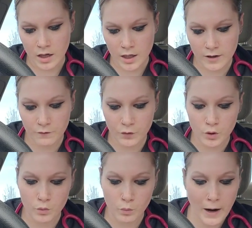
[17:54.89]
He
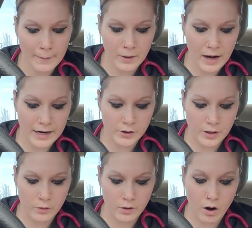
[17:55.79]
flew right behind her
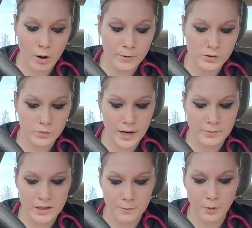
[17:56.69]
and almost
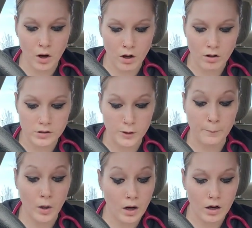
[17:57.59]
rammed into Paul. So
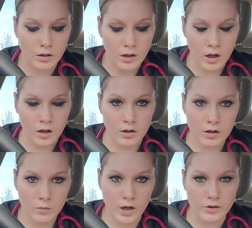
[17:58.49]
Paul,
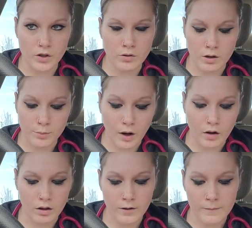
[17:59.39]
well, you know
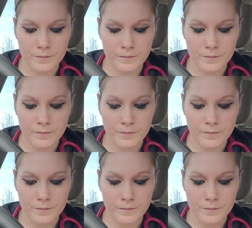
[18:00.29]
Paul.